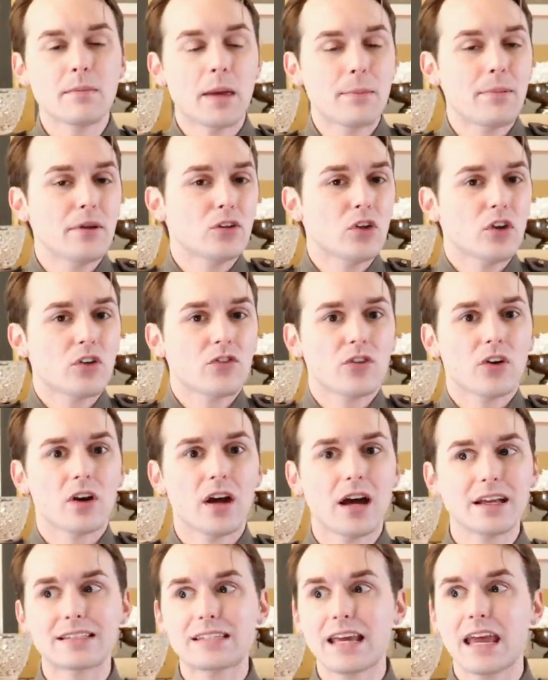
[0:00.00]
maybe look
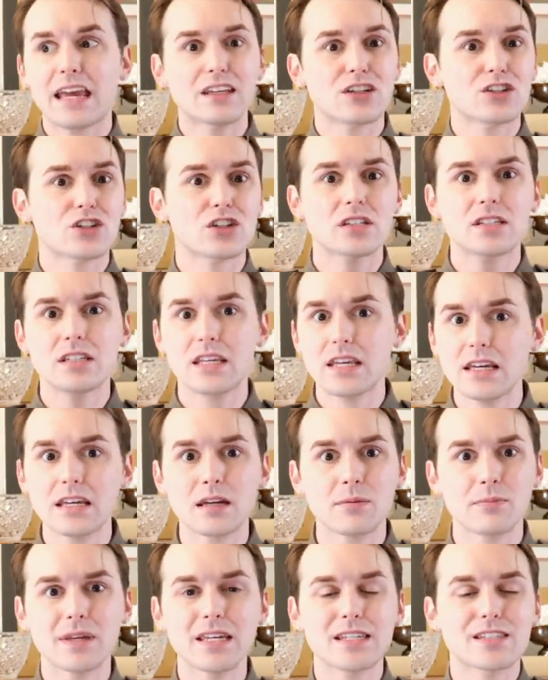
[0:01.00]
for a Danish
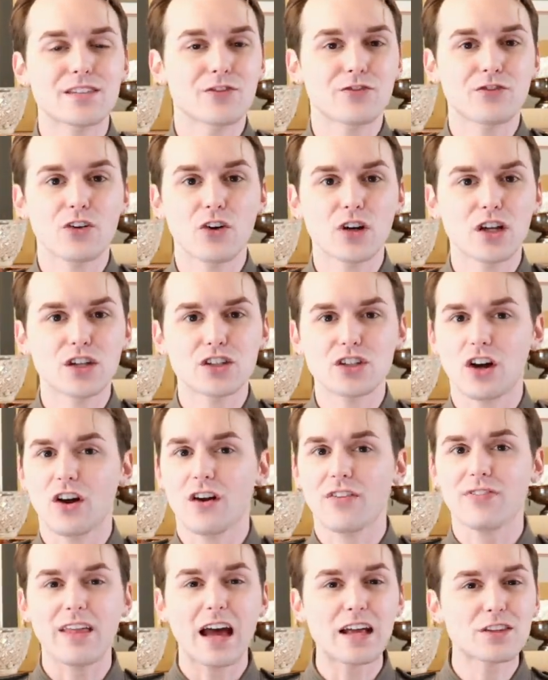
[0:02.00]
teak piece of
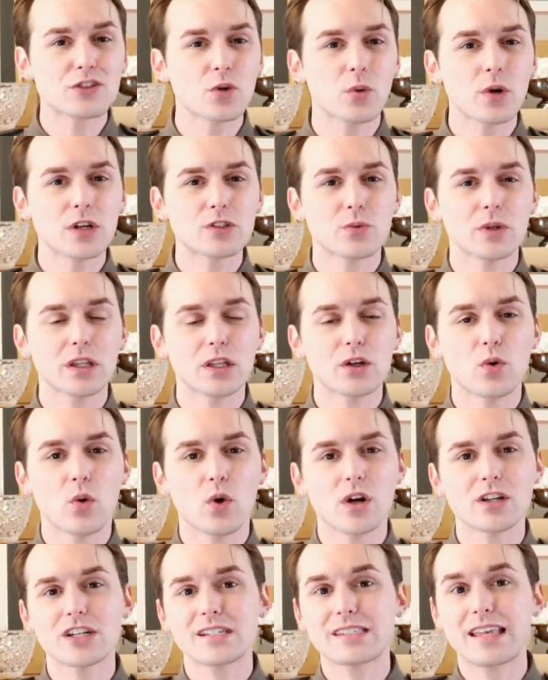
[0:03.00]
furniture. That's always really
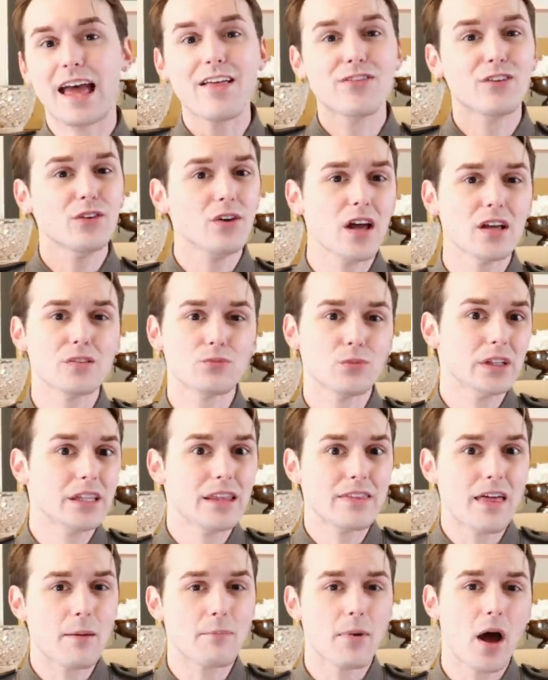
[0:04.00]
gorgeous and they're not
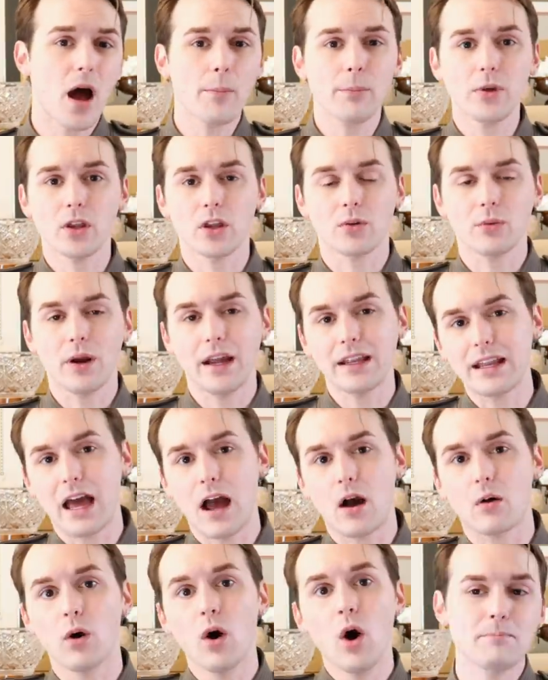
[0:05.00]
really that popular right
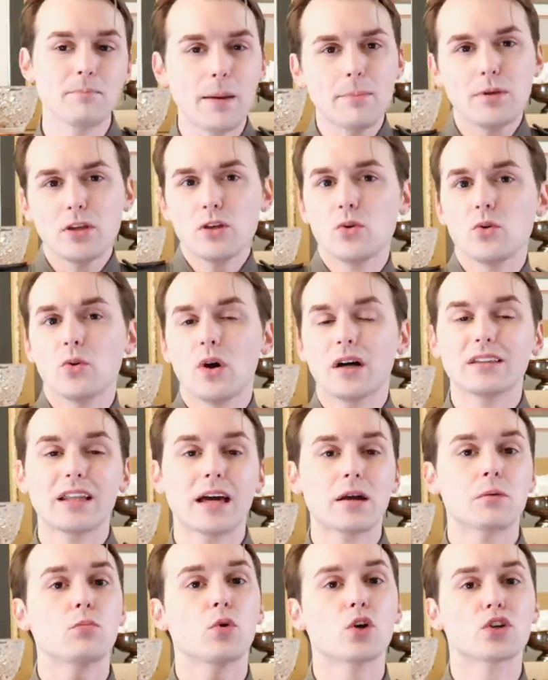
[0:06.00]
now. Maybe you
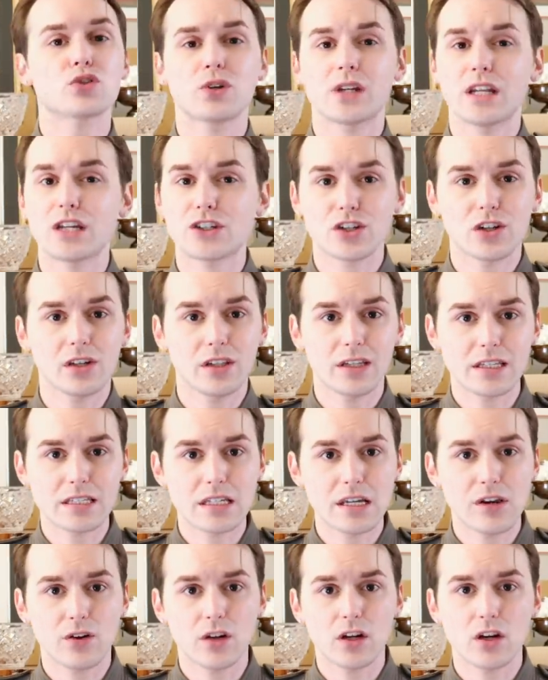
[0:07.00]
like more traditional
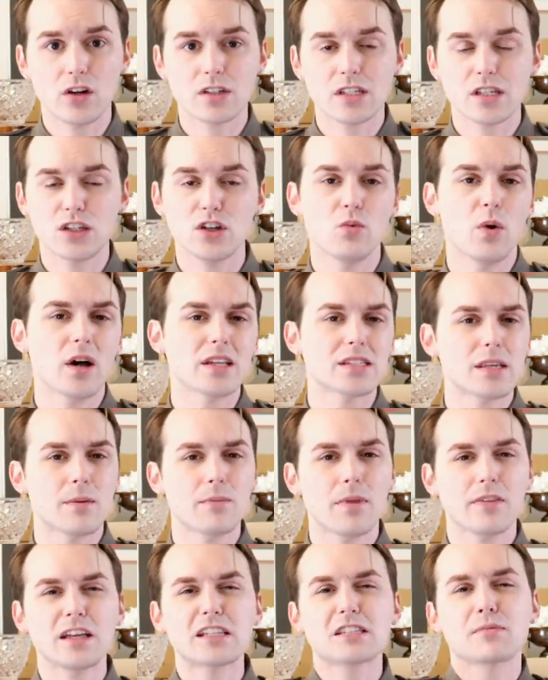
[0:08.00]
interiors and you want
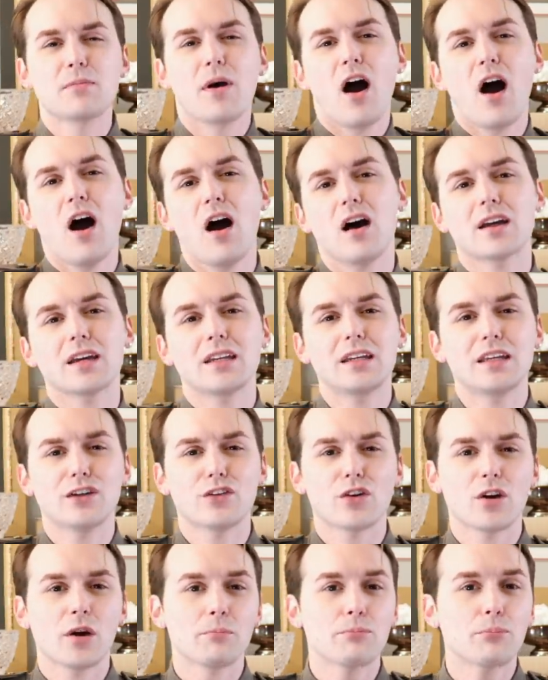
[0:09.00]
something that's mahogany
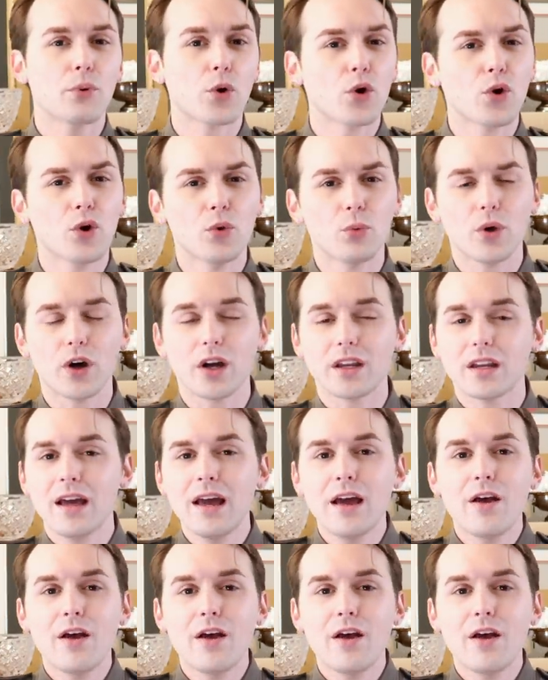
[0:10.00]
or a burl wood.